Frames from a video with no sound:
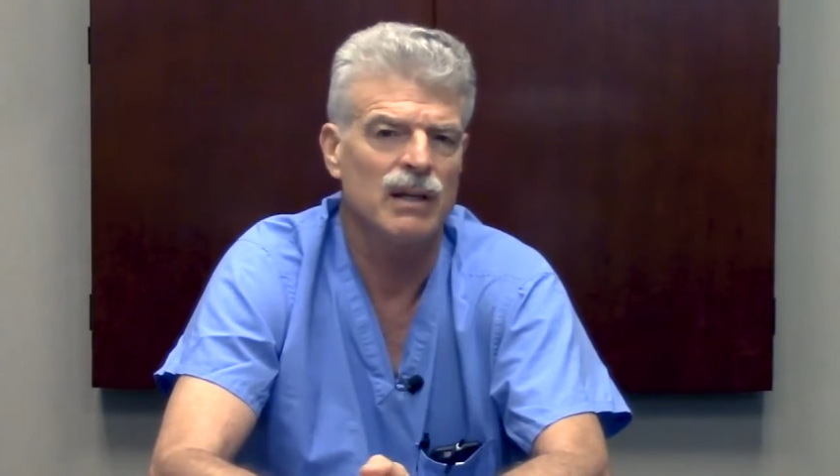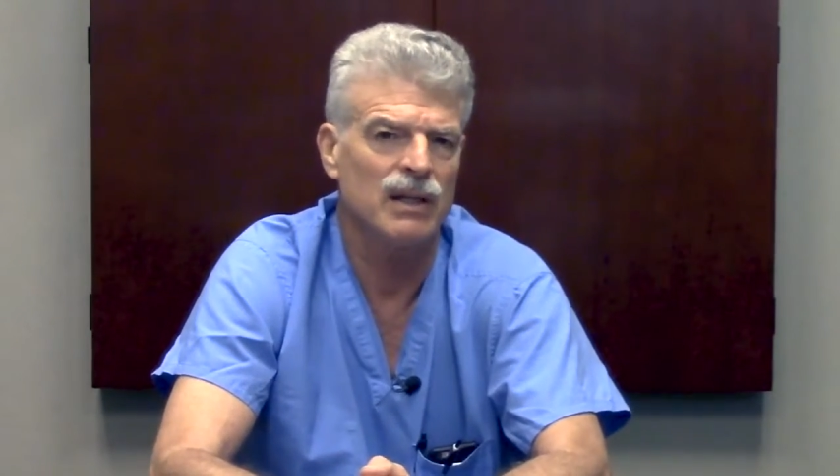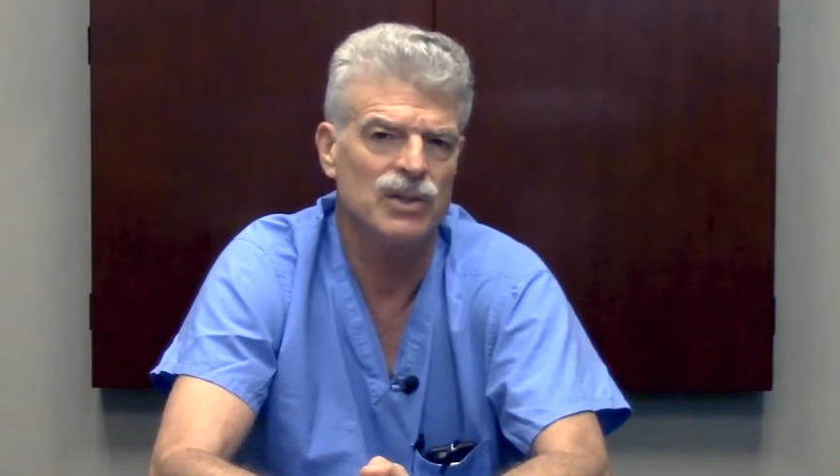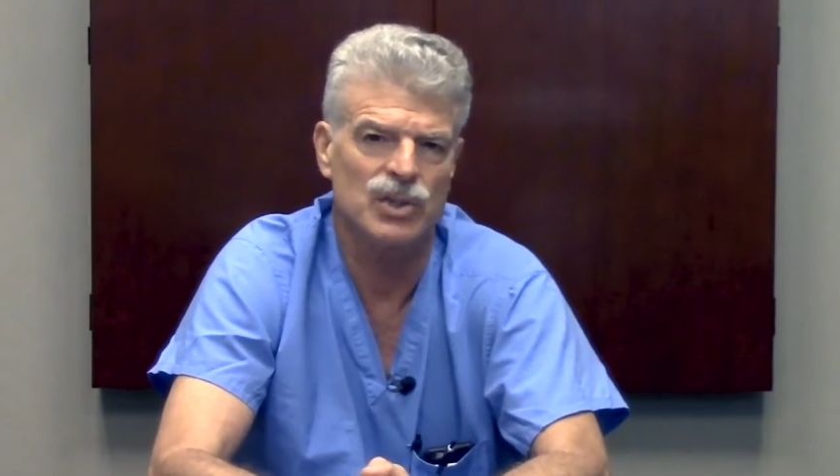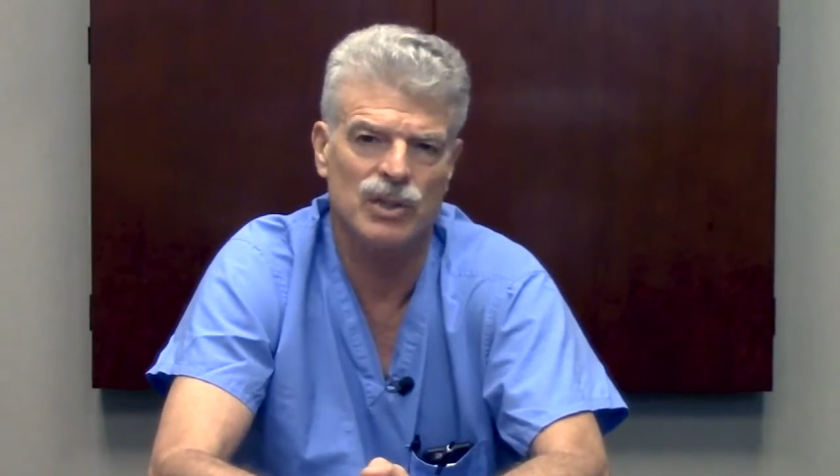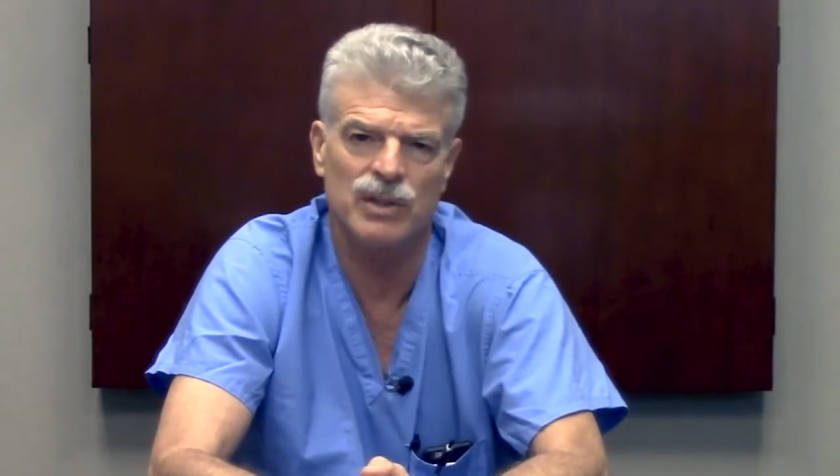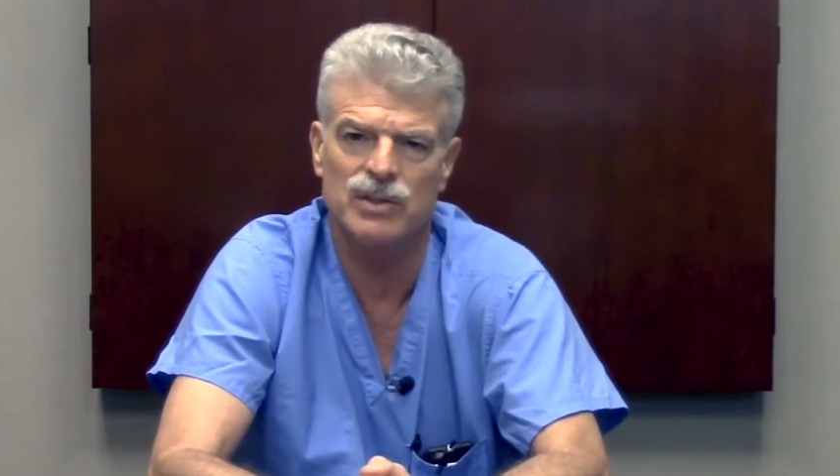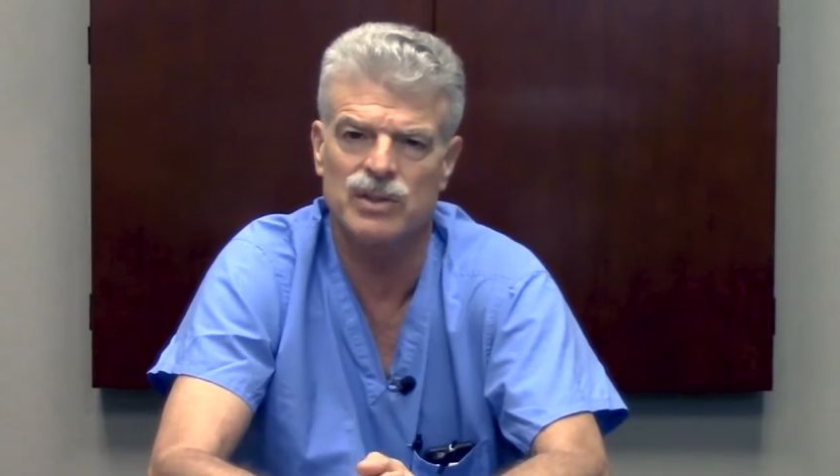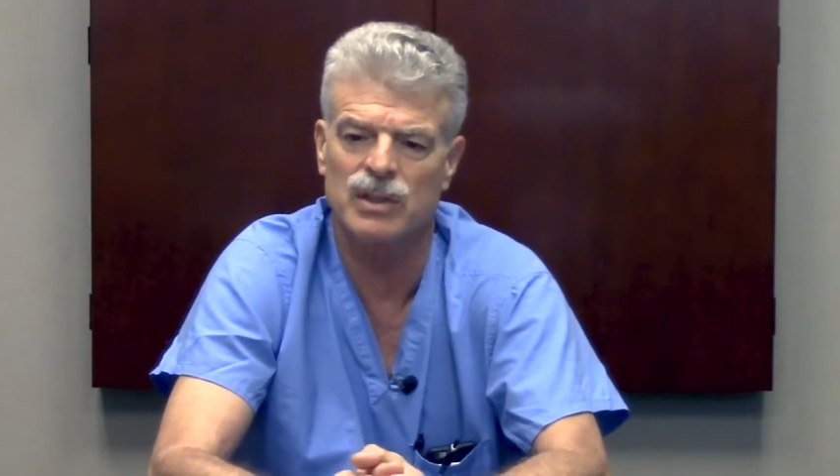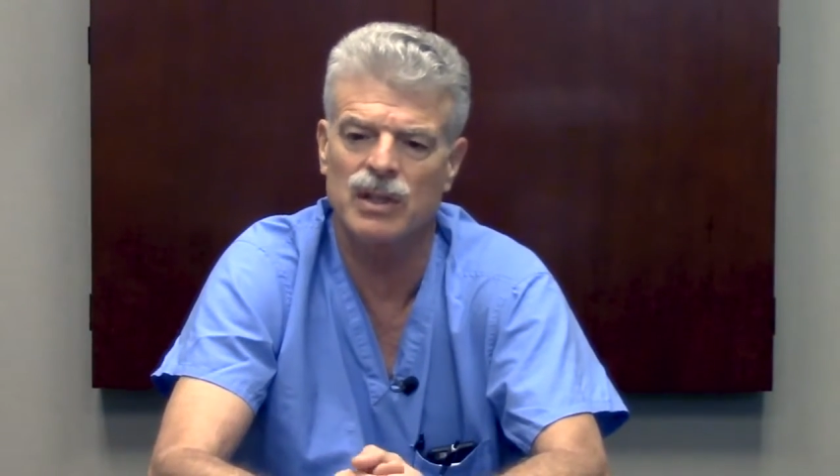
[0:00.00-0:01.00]

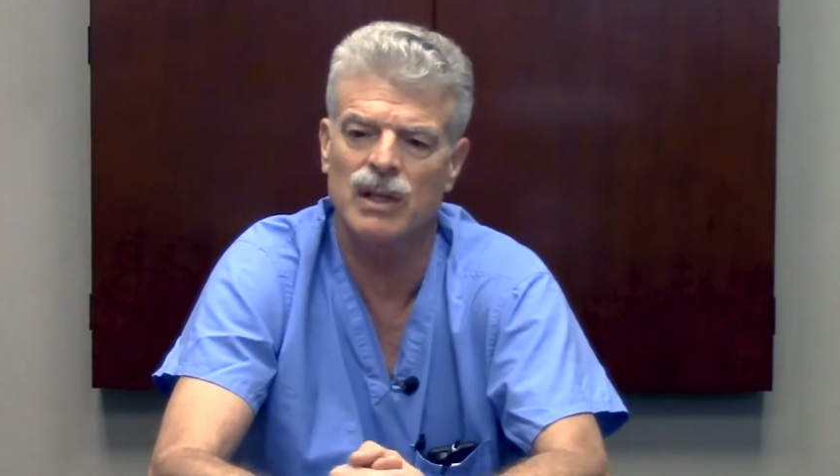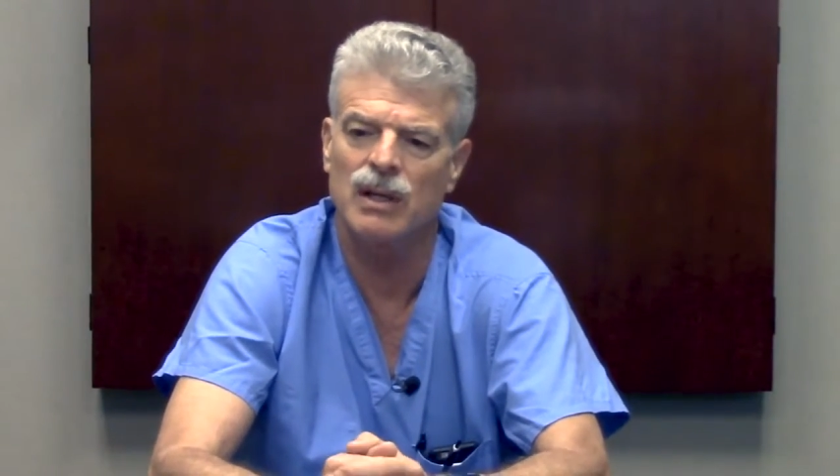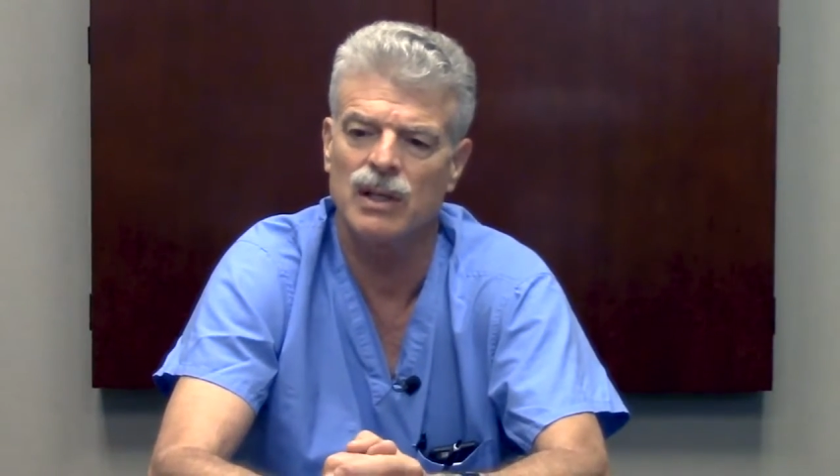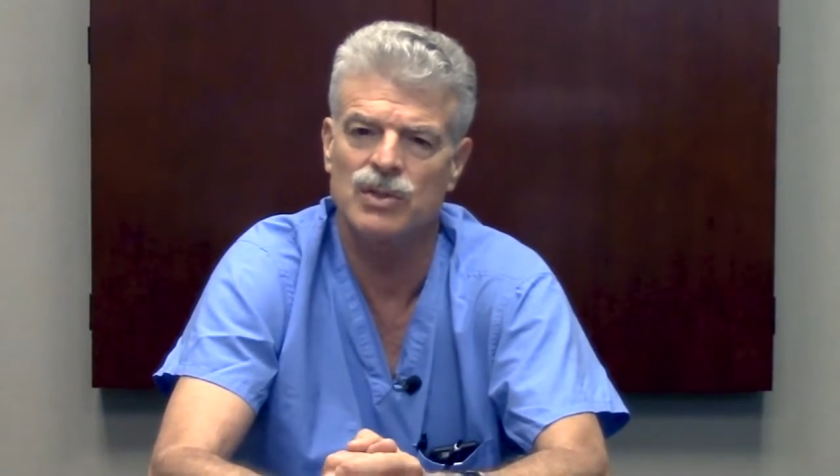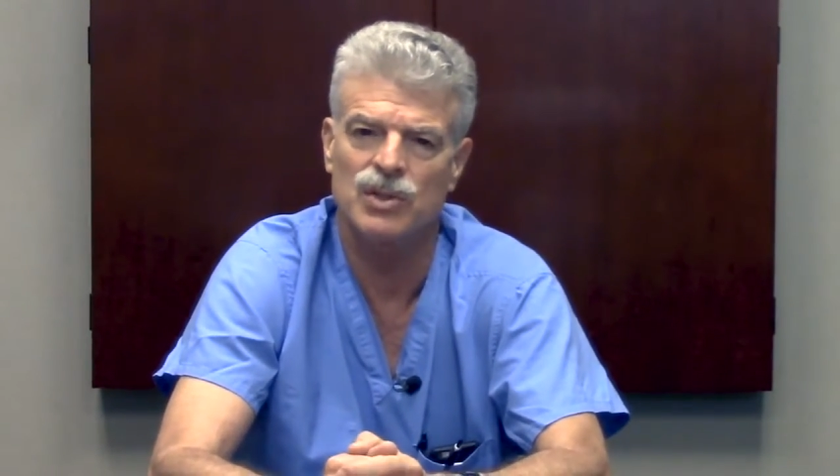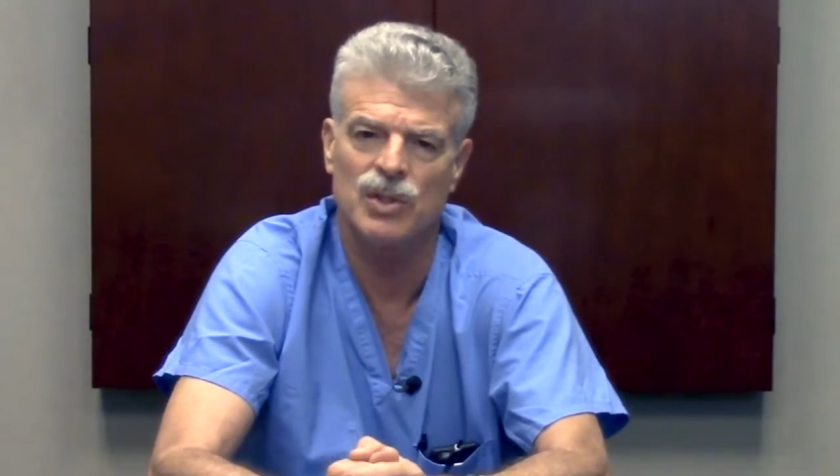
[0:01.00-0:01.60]
Insurance is